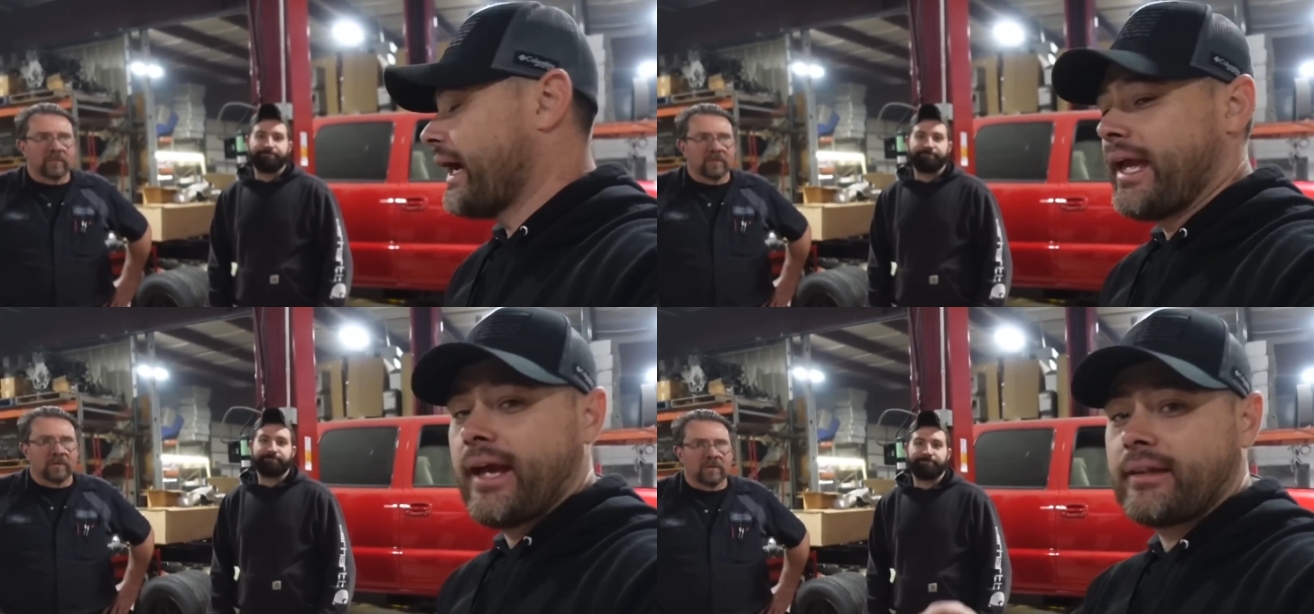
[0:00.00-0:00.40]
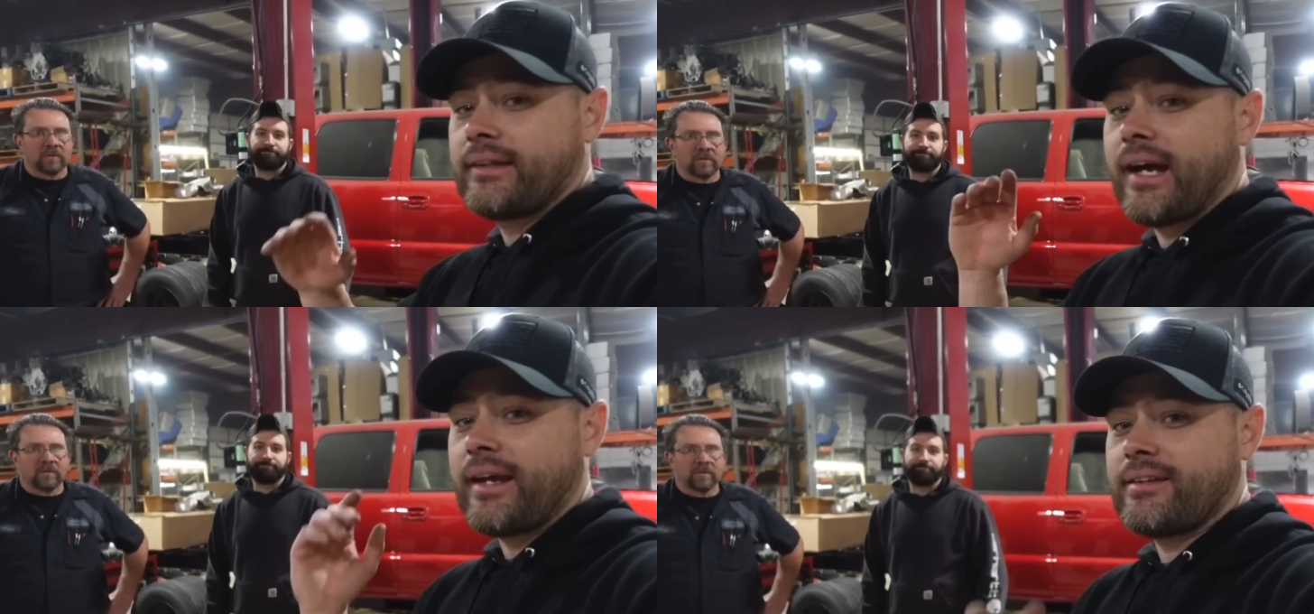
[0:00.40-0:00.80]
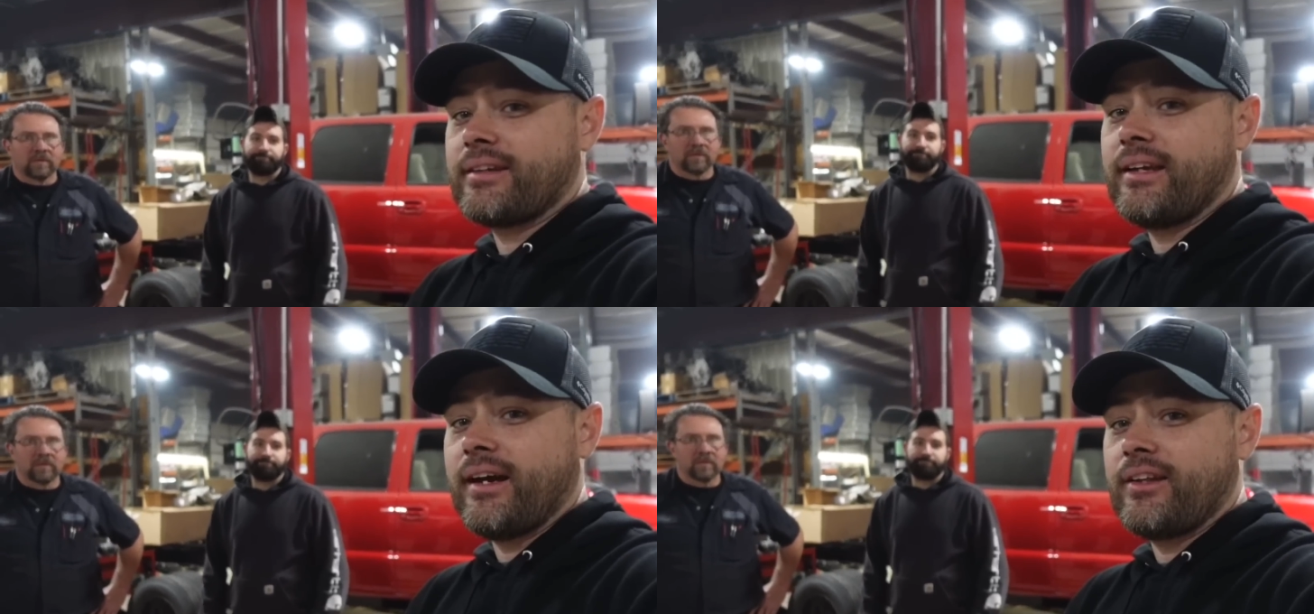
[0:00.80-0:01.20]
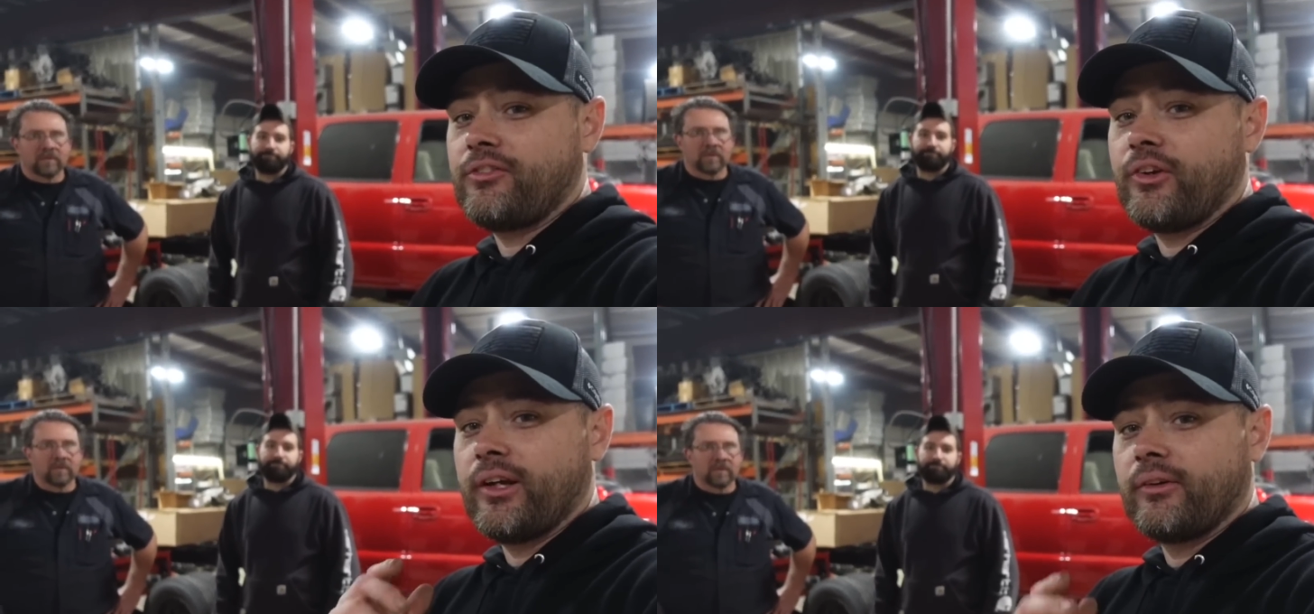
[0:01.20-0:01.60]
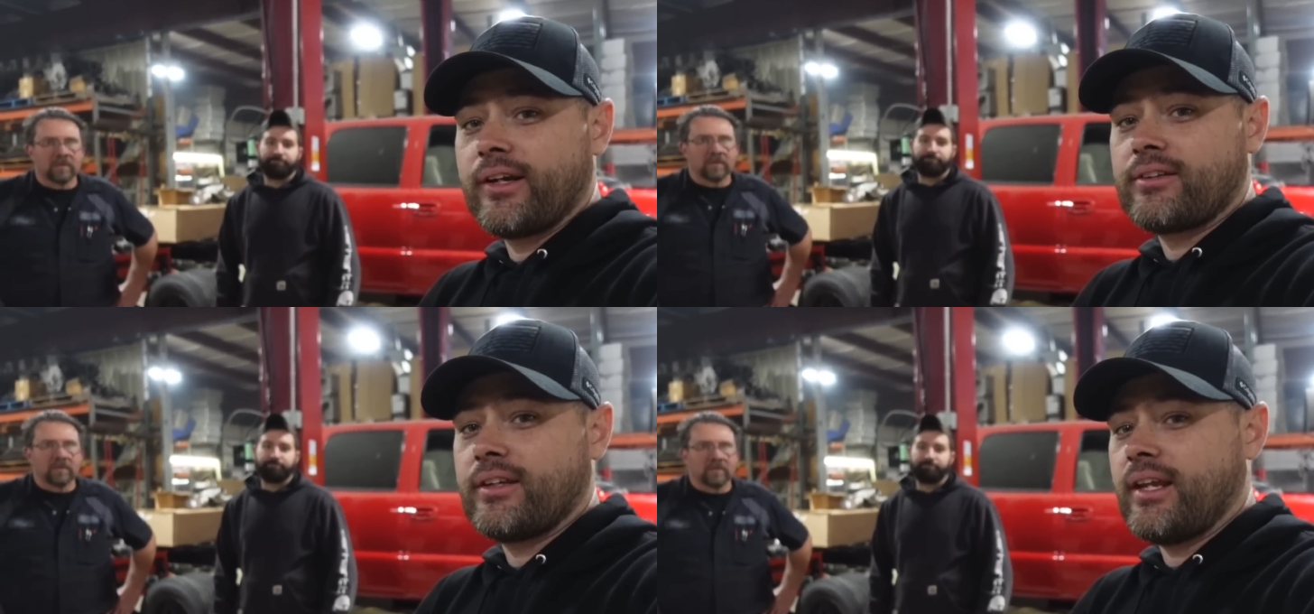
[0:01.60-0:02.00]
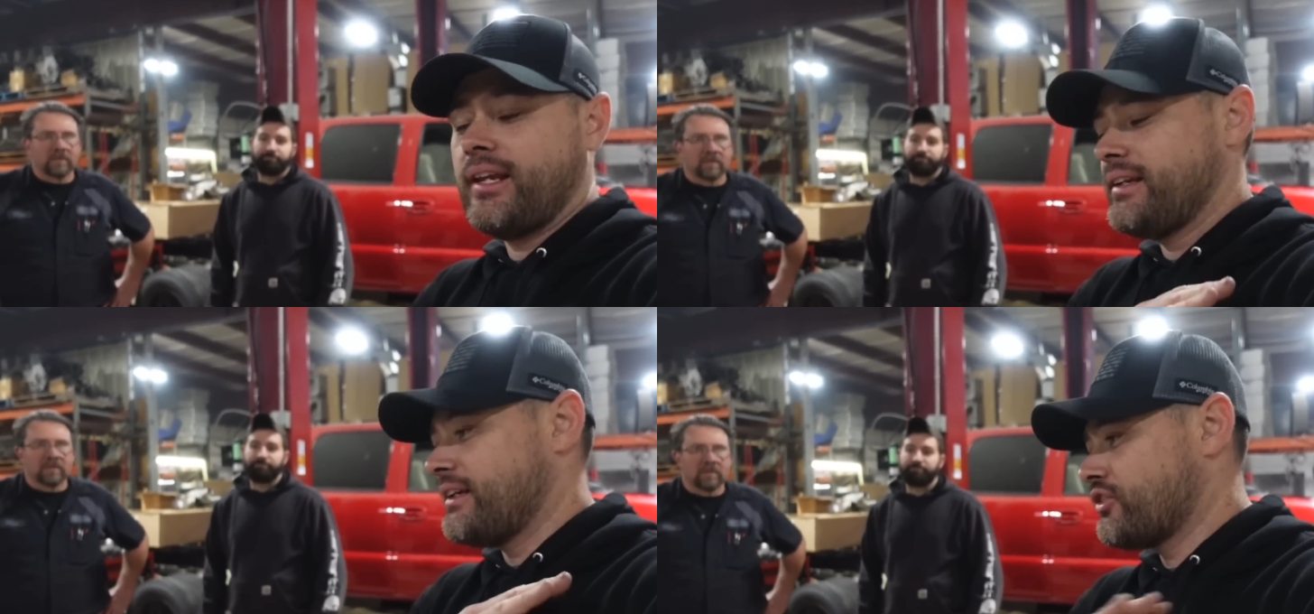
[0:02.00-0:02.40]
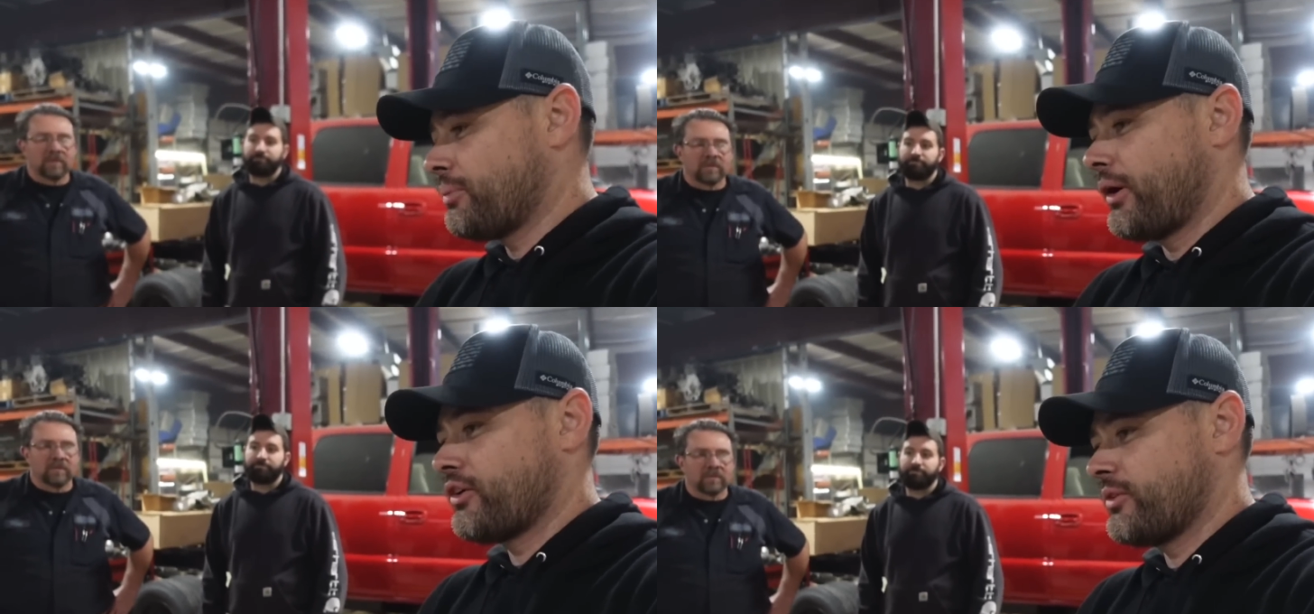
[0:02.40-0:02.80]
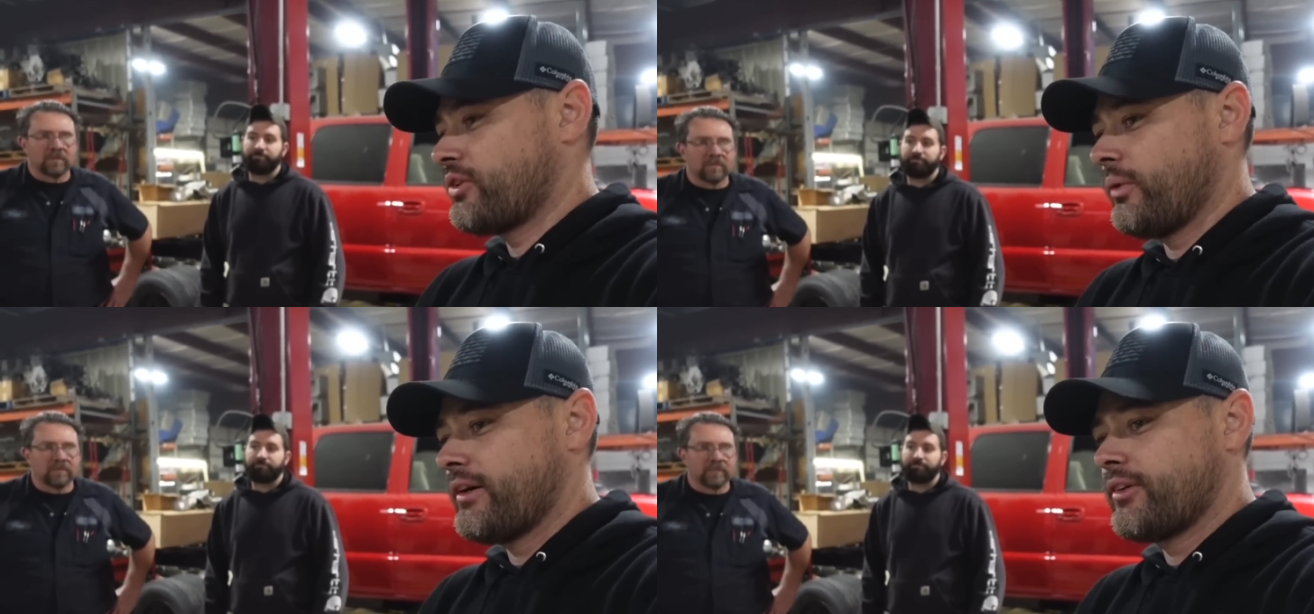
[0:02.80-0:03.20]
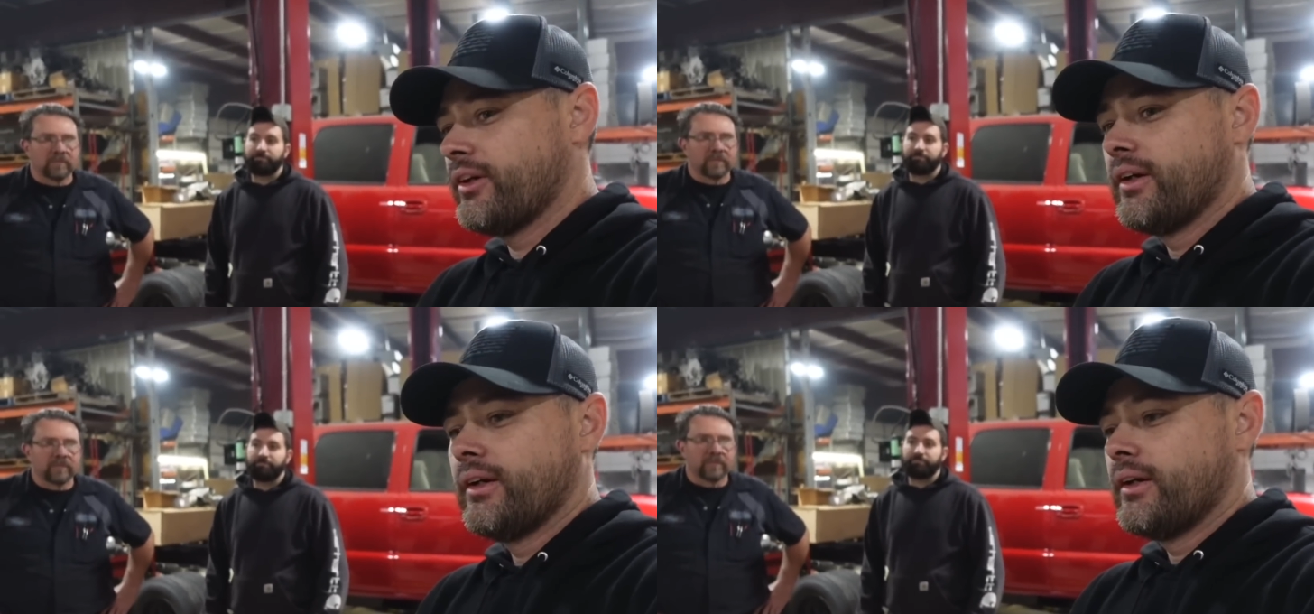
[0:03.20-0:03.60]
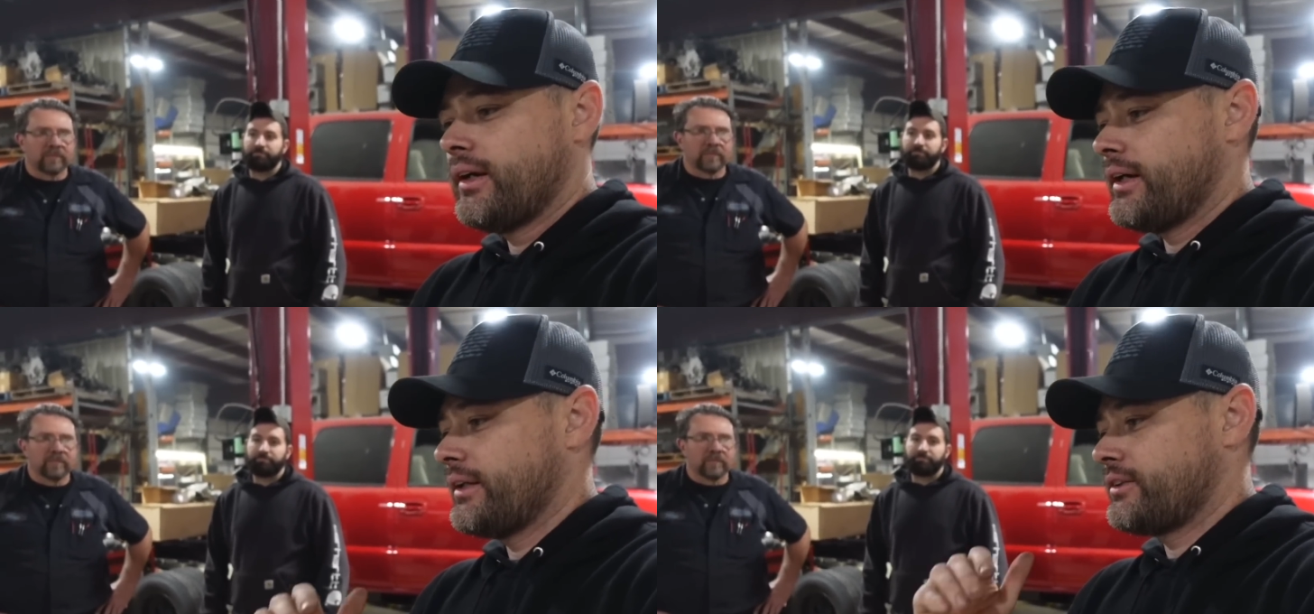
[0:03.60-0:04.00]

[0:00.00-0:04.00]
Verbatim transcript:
Speaker 1: I got to say, guys, if you're interested in any diesel parts whatsoever, uh,